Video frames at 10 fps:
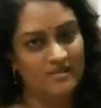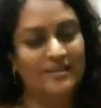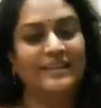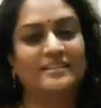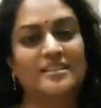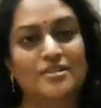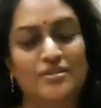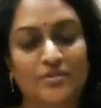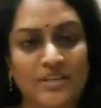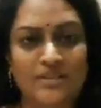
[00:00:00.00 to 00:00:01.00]
lengthy
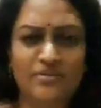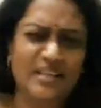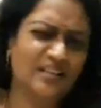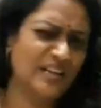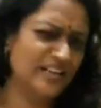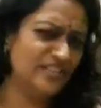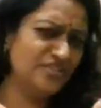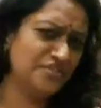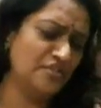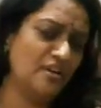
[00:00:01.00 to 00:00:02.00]
story. You can cut
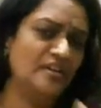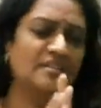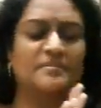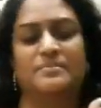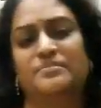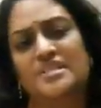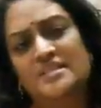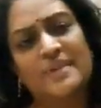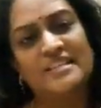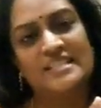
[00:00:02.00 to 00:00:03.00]
it short
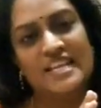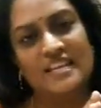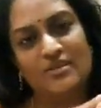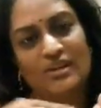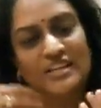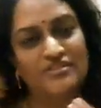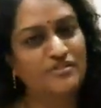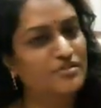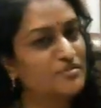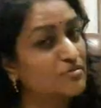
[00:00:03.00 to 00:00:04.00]
just by saying you can
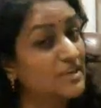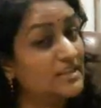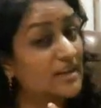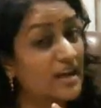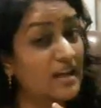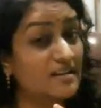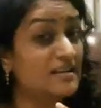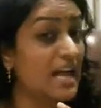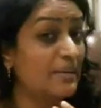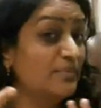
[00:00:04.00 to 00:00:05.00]
introduce only the
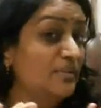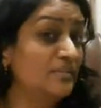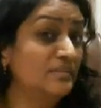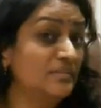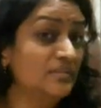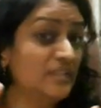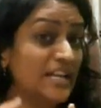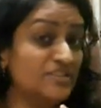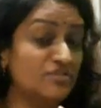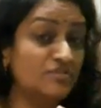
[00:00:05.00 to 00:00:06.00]
ant, apple and the
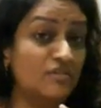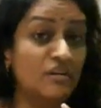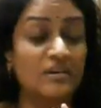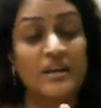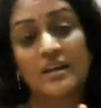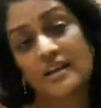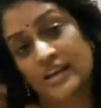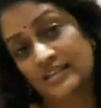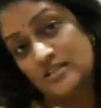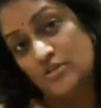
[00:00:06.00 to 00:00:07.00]
astronaut,
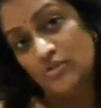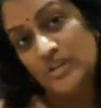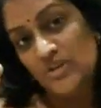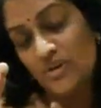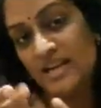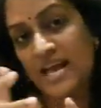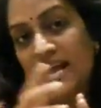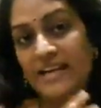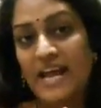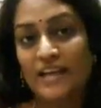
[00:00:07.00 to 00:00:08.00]
and slowly you can
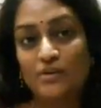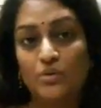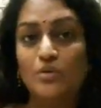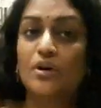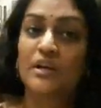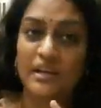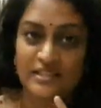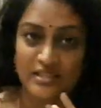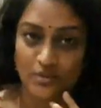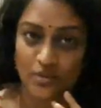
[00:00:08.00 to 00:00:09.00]
add arrow,
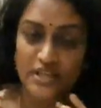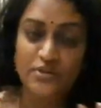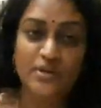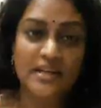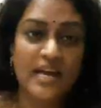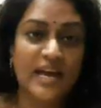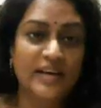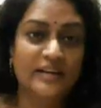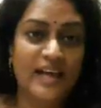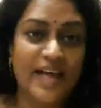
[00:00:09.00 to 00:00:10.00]
and slowly you can
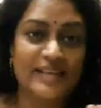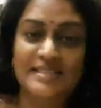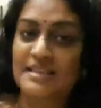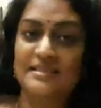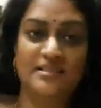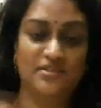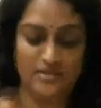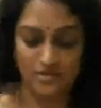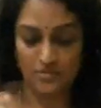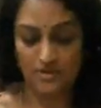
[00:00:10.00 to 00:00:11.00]
add axe,
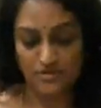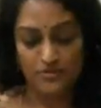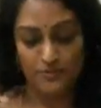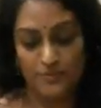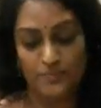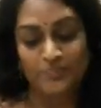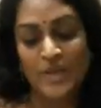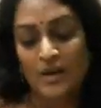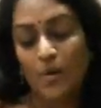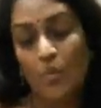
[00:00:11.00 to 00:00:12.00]
etc., so on and so
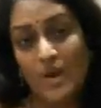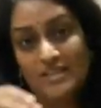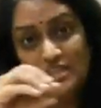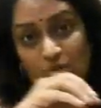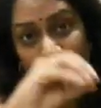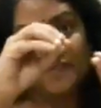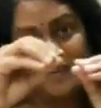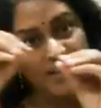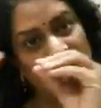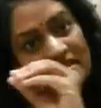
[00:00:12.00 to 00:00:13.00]
forth. Now once you have
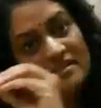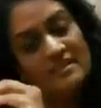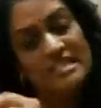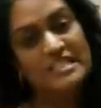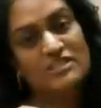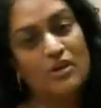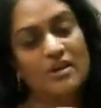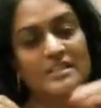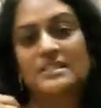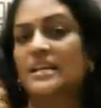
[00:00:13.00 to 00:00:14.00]
connected these
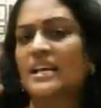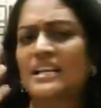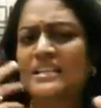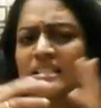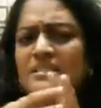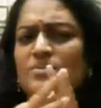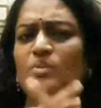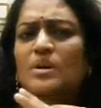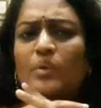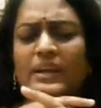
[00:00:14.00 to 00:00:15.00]
dots, let us
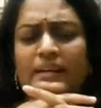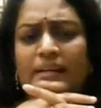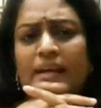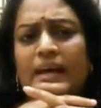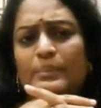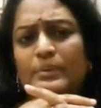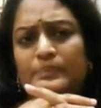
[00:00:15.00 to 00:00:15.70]
do a quick recap.